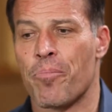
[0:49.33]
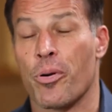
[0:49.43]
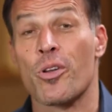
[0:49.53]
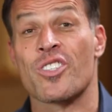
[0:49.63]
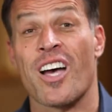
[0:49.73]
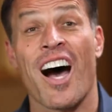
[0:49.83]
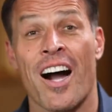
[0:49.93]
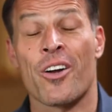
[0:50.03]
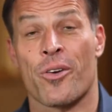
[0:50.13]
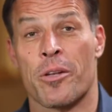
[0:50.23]
produce a
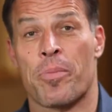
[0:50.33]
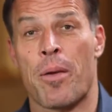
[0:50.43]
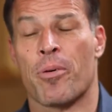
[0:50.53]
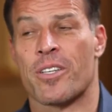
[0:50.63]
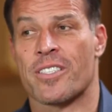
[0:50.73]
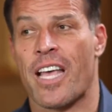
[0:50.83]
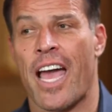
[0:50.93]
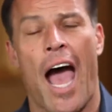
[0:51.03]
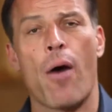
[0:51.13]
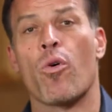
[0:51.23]
hunger in people to
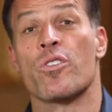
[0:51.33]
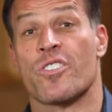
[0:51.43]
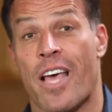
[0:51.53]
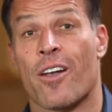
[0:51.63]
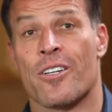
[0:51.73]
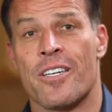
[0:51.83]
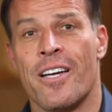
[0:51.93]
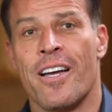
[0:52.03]
say, I won't settle.